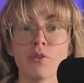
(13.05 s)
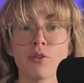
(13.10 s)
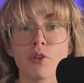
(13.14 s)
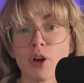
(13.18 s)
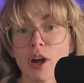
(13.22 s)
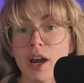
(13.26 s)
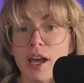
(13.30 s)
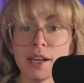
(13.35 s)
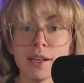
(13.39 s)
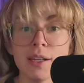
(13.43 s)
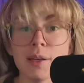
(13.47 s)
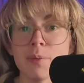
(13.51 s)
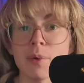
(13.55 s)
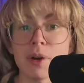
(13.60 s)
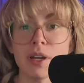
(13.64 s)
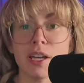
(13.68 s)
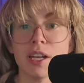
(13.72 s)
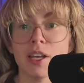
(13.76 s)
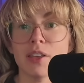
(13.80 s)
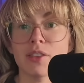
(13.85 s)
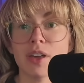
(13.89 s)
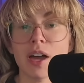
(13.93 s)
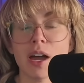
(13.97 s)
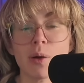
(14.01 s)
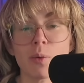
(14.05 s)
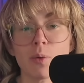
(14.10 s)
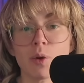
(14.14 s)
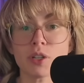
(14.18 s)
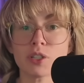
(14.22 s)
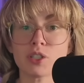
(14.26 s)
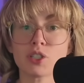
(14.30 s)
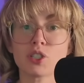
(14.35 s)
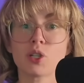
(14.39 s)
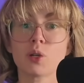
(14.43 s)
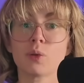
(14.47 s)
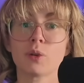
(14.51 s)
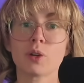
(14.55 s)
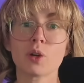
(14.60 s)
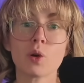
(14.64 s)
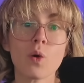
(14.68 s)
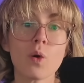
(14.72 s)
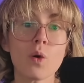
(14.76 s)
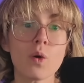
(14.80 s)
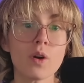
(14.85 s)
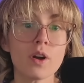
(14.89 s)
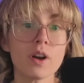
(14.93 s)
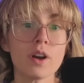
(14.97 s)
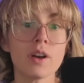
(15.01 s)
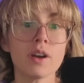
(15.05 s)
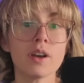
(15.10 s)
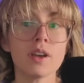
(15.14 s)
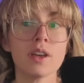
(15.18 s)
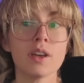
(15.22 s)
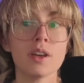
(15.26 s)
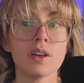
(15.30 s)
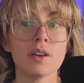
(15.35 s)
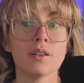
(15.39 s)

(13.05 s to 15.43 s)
for anybody that wants to record